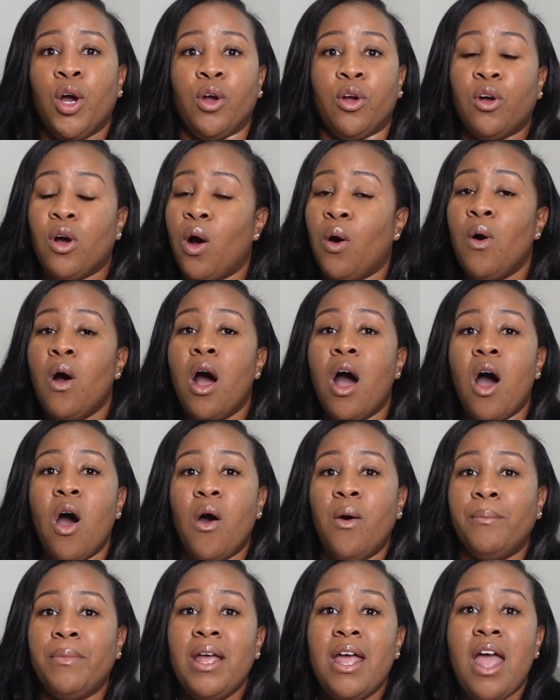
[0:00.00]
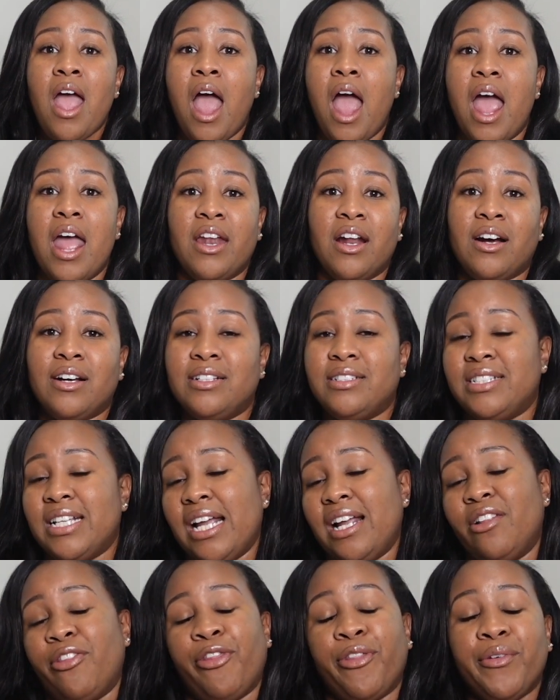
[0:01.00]
go home, and on
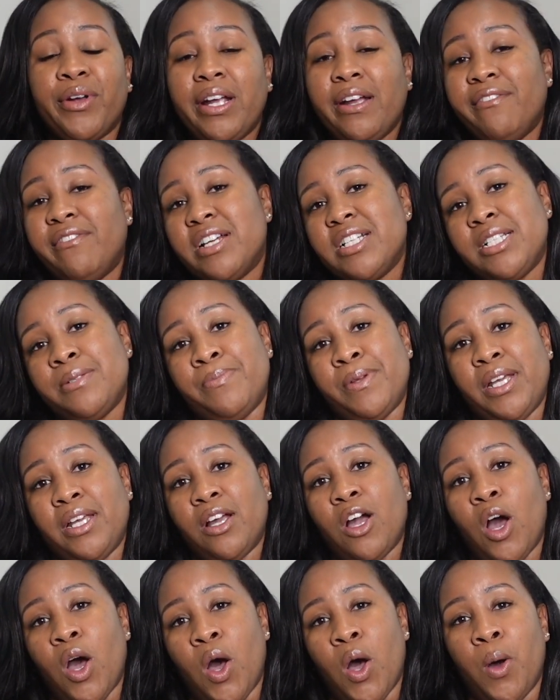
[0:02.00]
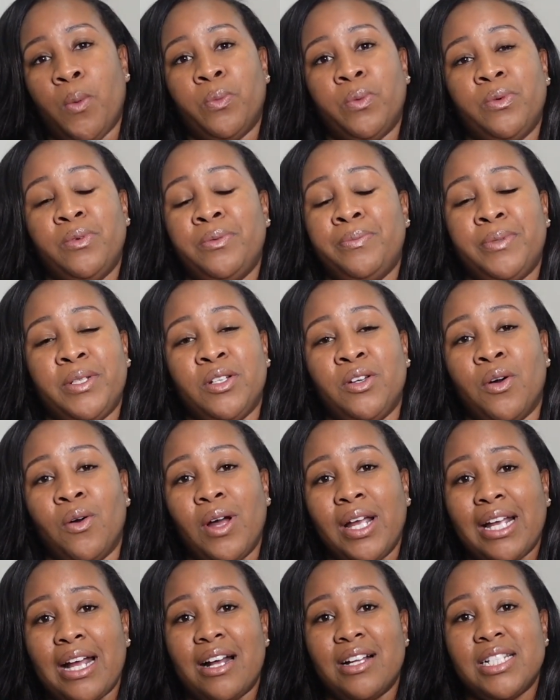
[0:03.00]
day 3 of us being home, we would be
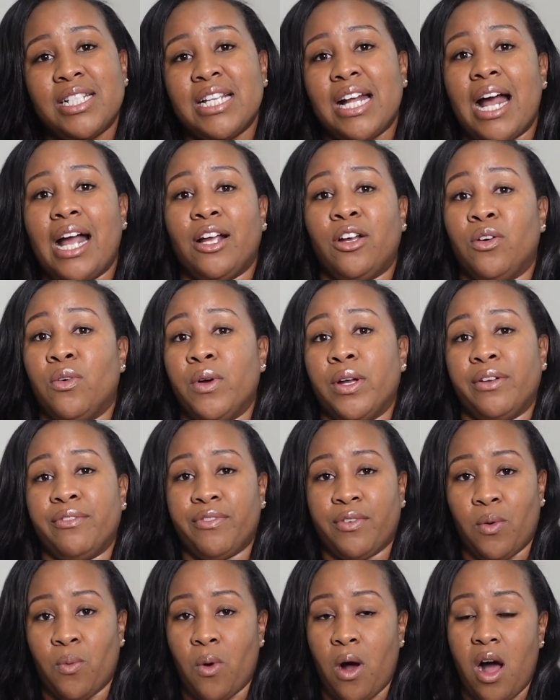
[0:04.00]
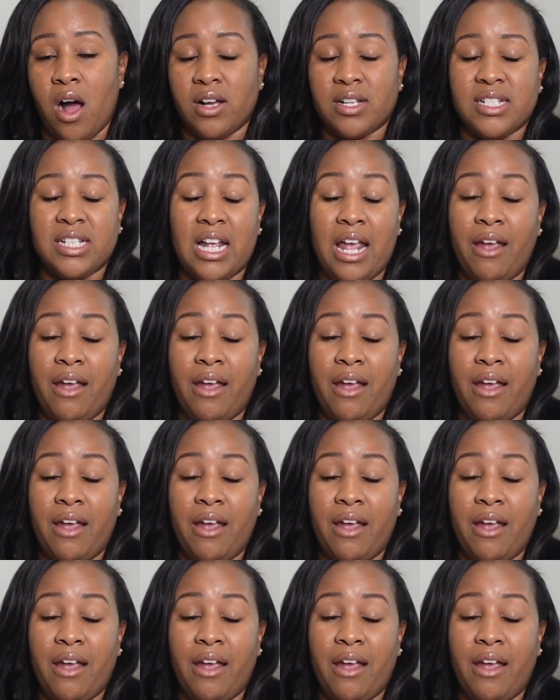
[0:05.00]
going outside, going for walks.